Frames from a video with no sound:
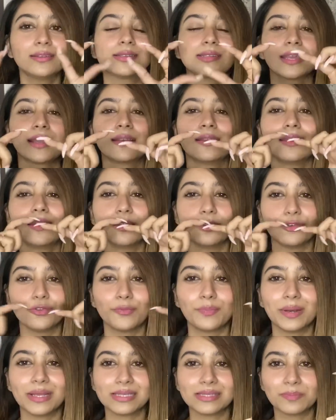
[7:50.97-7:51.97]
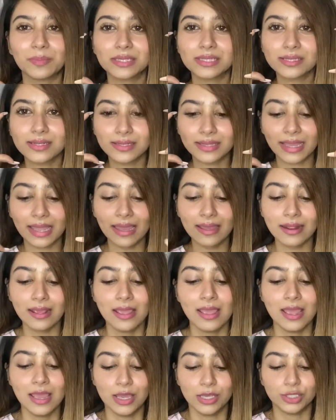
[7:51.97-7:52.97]
the second layer you need to place it there.
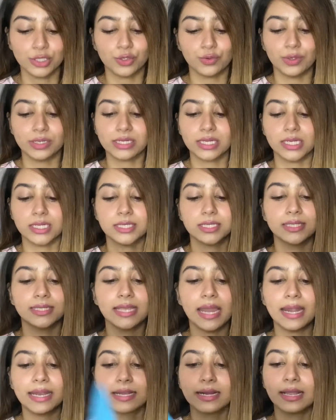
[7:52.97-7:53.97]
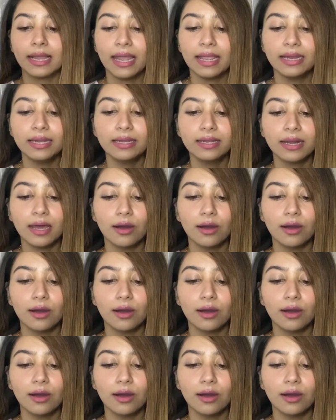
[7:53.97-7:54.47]
So it is that kind.